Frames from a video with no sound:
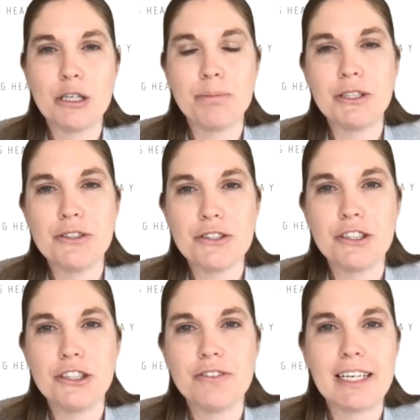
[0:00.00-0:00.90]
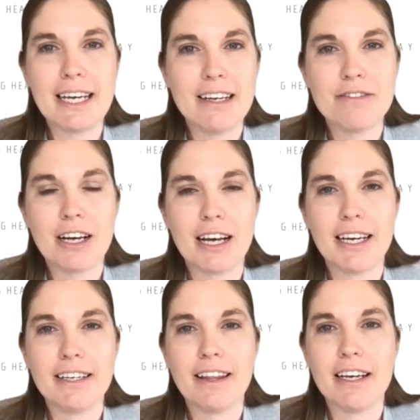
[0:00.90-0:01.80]
you're a producer and you've
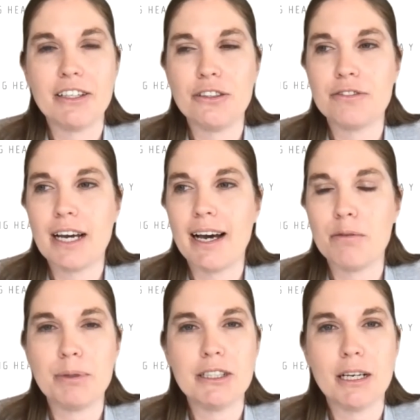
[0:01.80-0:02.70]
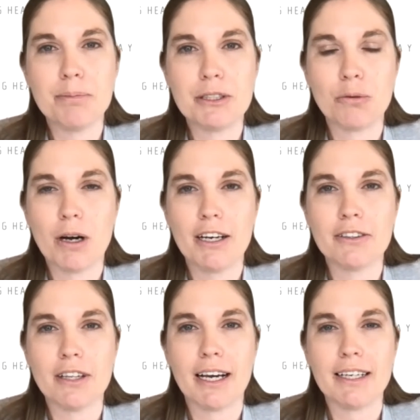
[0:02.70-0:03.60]
identified that you've got buildup in your water
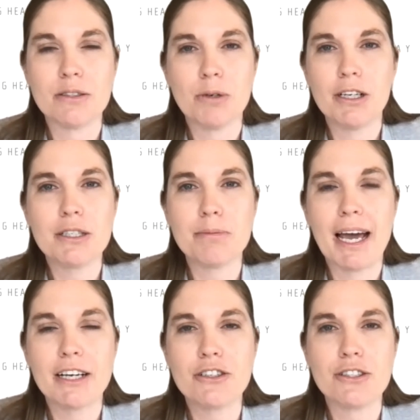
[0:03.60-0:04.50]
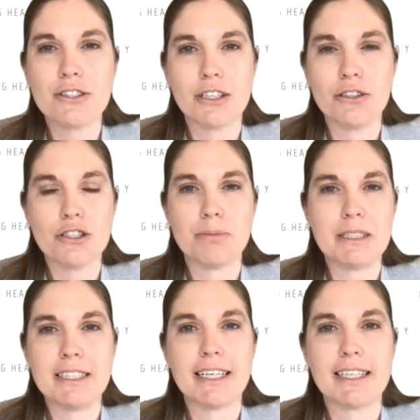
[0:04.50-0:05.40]
lines, what are some actions that you should be
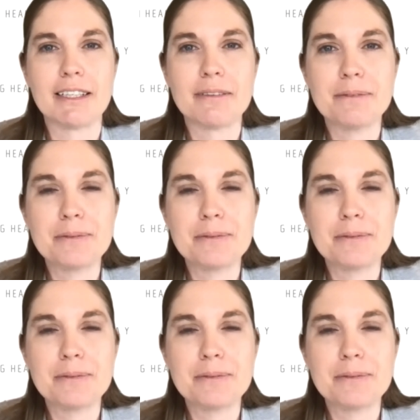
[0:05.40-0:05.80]
taking?